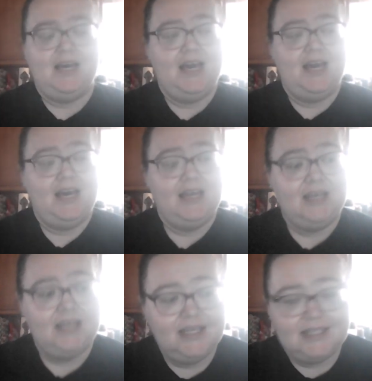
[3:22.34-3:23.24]

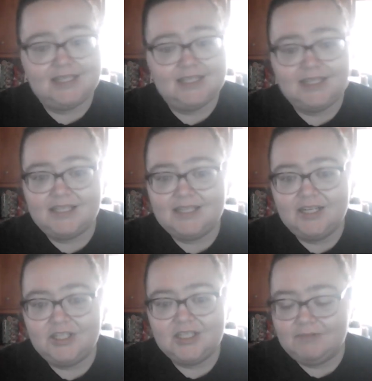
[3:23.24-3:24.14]
And it's
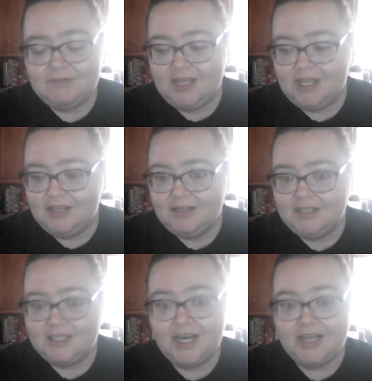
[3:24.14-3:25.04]
not just with
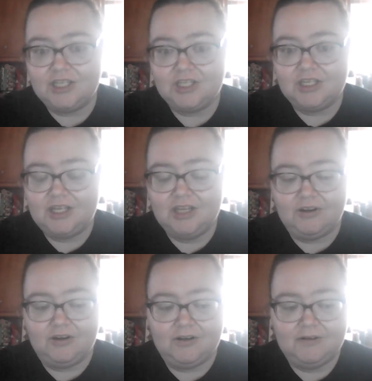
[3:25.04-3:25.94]
touch
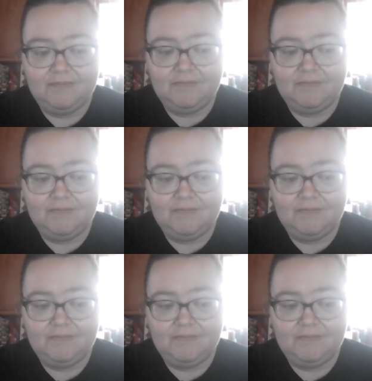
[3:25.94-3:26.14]
either.